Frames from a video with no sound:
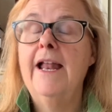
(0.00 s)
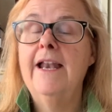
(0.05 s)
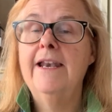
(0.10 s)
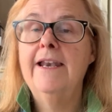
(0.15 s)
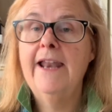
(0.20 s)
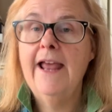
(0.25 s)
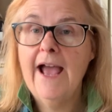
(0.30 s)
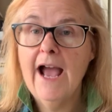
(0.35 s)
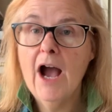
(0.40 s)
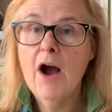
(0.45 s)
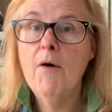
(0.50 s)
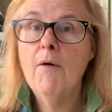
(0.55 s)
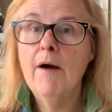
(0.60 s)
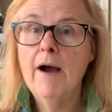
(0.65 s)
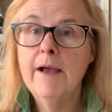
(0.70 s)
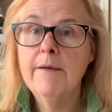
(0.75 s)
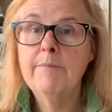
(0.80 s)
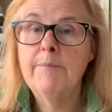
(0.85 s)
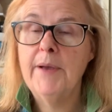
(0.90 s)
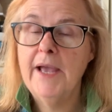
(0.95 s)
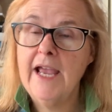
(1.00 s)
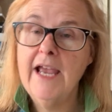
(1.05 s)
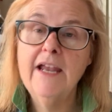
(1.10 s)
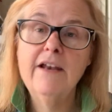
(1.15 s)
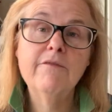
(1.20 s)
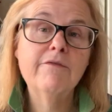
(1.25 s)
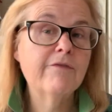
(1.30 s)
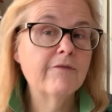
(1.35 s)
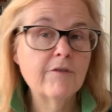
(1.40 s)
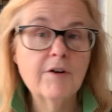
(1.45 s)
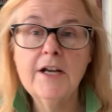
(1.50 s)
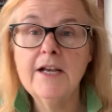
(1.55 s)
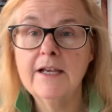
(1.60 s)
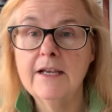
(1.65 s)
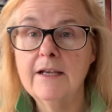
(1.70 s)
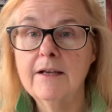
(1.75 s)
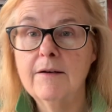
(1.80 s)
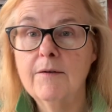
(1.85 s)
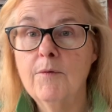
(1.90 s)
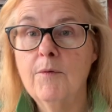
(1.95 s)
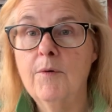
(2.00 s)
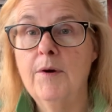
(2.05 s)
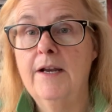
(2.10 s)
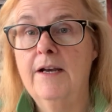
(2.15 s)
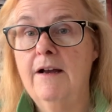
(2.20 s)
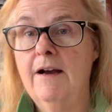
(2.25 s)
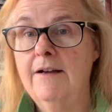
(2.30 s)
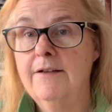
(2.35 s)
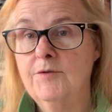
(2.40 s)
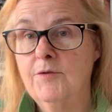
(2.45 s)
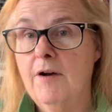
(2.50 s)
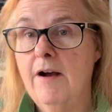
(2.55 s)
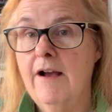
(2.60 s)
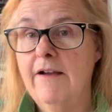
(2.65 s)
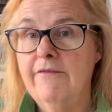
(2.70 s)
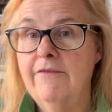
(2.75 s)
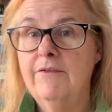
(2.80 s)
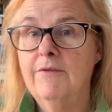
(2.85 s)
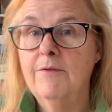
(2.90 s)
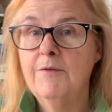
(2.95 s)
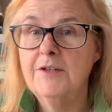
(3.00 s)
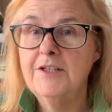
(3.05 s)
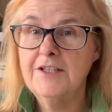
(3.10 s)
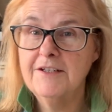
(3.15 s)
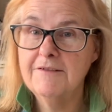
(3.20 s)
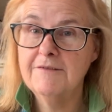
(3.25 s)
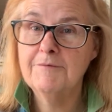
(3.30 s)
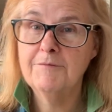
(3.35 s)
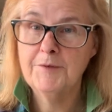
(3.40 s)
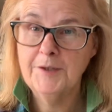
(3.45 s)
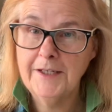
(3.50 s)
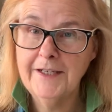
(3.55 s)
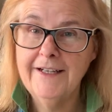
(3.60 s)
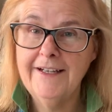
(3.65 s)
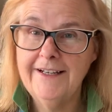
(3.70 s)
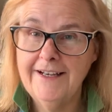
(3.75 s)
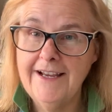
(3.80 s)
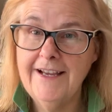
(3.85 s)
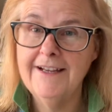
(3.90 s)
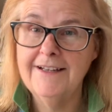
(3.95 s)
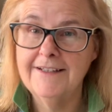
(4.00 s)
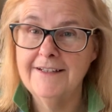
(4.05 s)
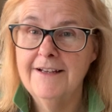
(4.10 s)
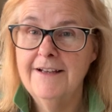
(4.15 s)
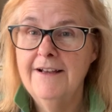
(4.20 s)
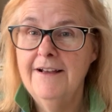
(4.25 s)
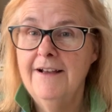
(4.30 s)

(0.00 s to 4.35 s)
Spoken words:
And now I'm pain-free when I drive, which is really neat